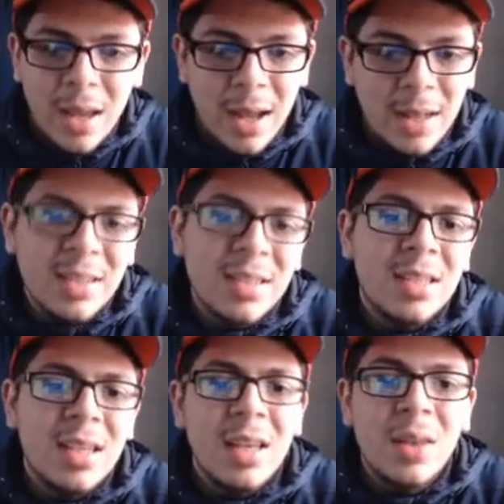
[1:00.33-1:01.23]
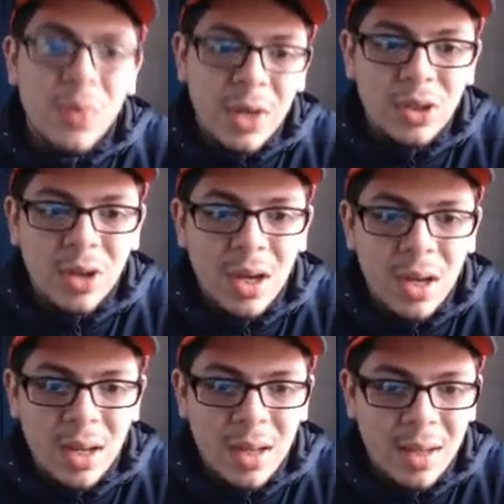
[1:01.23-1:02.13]
And you can see in the
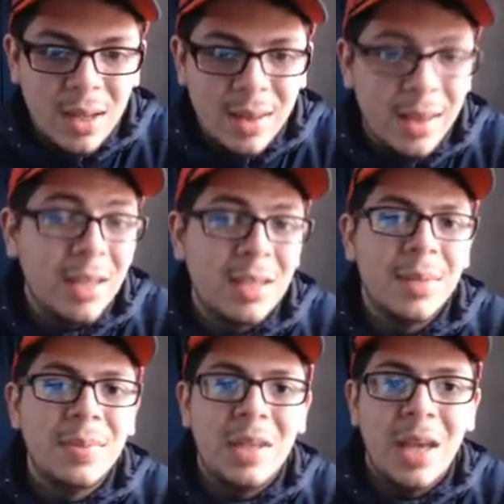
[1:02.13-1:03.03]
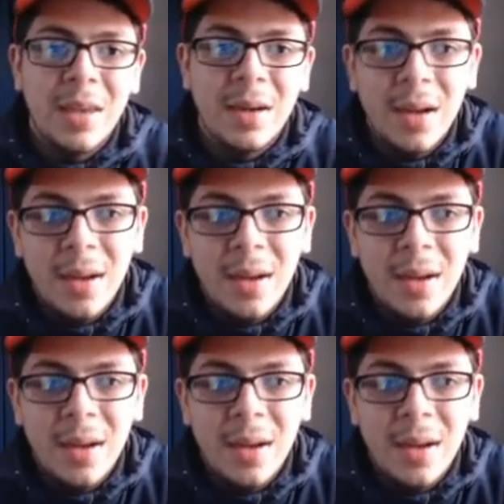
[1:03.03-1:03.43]
redraw, they ended up together.